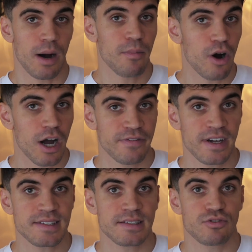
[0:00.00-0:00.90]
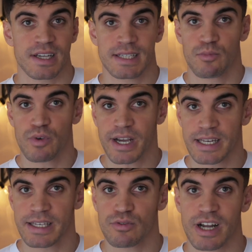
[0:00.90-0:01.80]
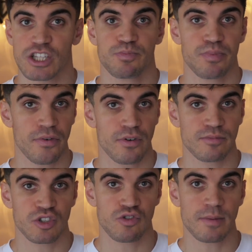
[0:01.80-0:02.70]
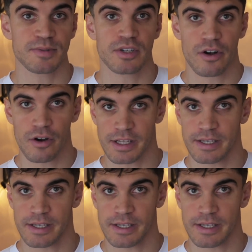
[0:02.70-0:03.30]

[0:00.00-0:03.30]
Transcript: more advanced, track them weekly to catch performance drops early.